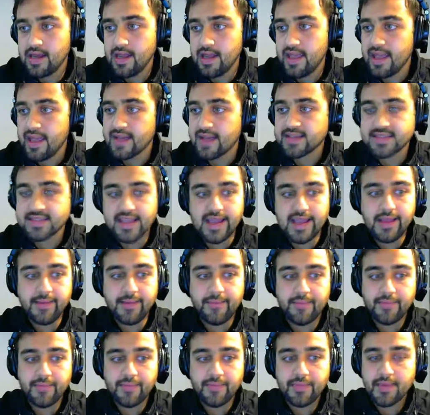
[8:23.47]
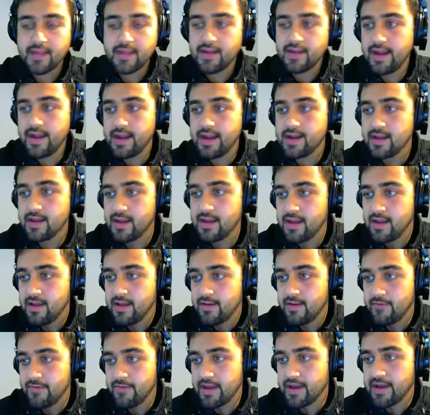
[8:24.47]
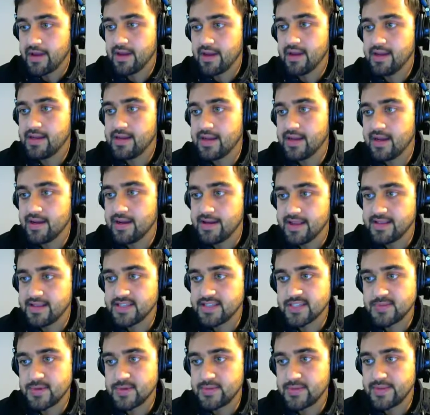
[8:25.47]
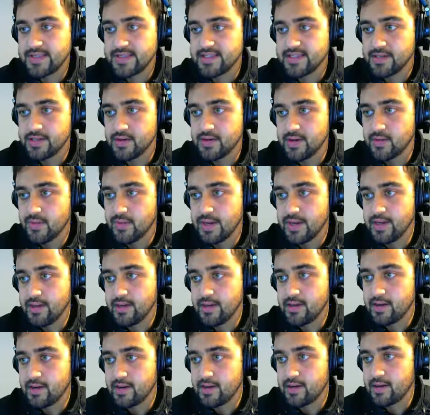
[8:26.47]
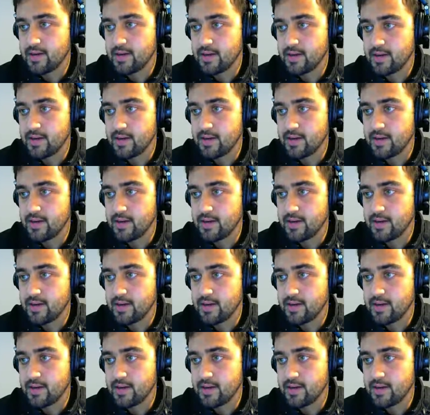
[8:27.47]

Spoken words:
eta xi, right? Where eta ranges between 0 and 1,